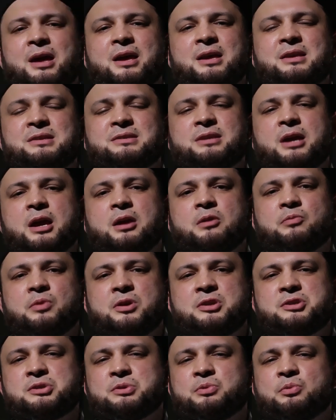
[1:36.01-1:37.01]
is a
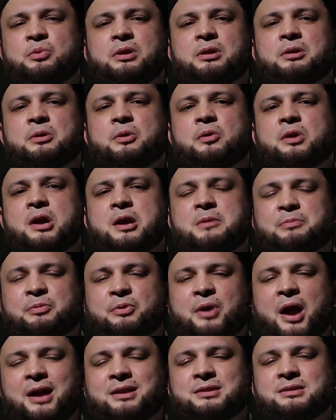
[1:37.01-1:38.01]
ritual or a
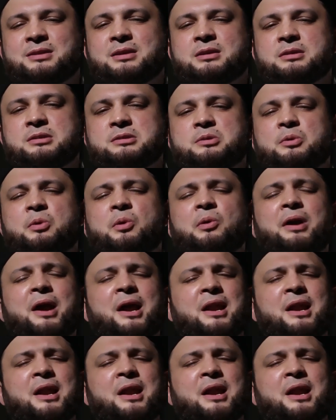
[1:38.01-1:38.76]
practice or